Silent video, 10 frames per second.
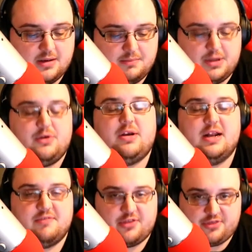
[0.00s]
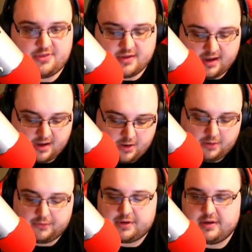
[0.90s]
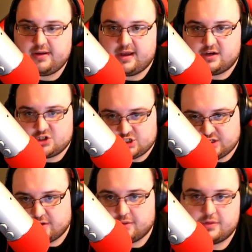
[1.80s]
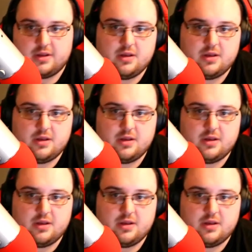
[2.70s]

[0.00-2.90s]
but you can have a Hulk and a She-Hulk,